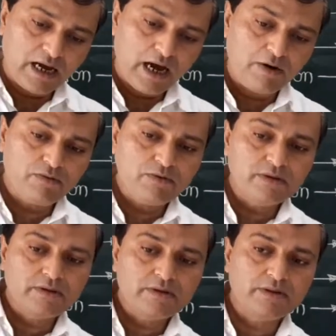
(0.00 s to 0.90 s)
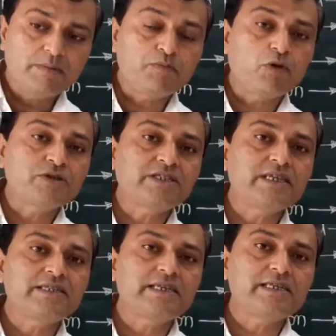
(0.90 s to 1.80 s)
how the
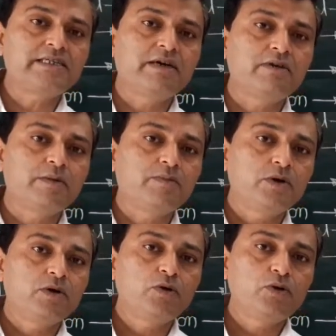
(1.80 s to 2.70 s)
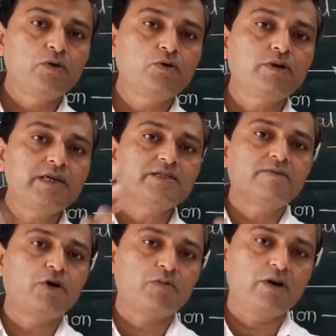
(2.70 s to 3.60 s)
process is developed to reach the
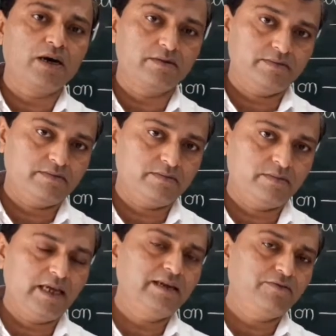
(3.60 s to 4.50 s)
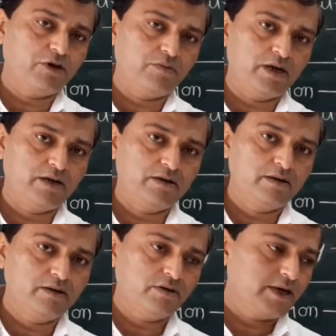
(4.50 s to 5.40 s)
formula, any formula.
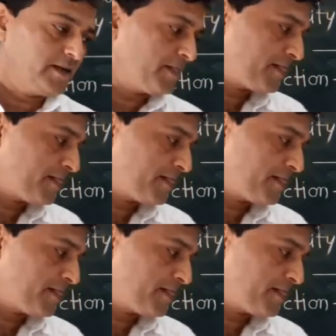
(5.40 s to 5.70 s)
Okay,